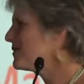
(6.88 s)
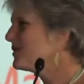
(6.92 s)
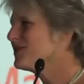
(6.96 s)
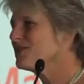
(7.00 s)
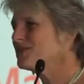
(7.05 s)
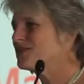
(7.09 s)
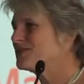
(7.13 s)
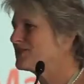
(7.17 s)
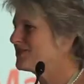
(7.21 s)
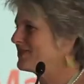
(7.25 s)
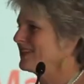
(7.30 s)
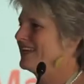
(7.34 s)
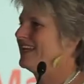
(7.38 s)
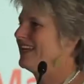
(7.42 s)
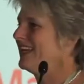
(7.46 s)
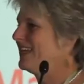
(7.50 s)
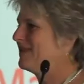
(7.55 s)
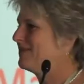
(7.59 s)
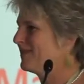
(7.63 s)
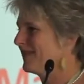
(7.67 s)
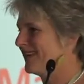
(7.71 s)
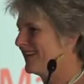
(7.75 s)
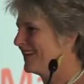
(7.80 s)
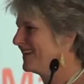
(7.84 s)
awed
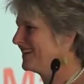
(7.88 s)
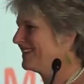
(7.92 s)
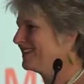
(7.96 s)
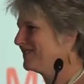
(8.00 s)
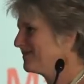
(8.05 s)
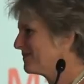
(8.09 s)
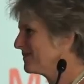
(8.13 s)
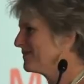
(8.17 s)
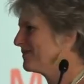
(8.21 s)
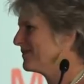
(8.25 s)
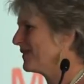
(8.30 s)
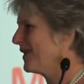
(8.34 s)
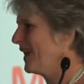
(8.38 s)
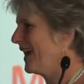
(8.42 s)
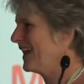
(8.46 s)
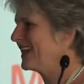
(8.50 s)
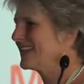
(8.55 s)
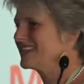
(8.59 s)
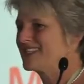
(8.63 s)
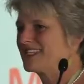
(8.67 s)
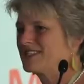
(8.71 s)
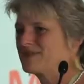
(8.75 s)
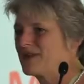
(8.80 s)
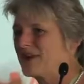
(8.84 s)
really by what
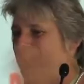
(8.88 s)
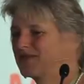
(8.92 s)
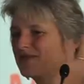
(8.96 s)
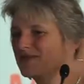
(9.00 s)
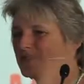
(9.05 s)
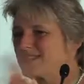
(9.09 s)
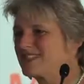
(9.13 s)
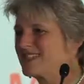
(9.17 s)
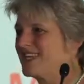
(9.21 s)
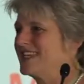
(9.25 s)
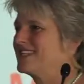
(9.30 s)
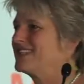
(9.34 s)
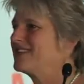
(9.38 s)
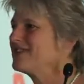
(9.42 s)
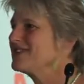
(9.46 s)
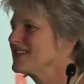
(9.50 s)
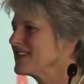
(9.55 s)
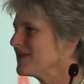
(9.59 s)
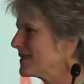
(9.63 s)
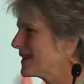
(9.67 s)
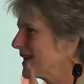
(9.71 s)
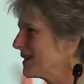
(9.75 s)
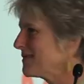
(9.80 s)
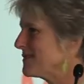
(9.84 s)
Alex says, what everyone says. Every
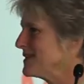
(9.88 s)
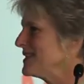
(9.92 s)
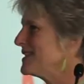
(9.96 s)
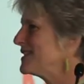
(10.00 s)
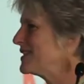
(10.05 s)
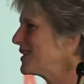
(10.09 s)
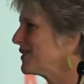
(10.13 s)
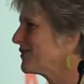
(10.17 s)
time I come to these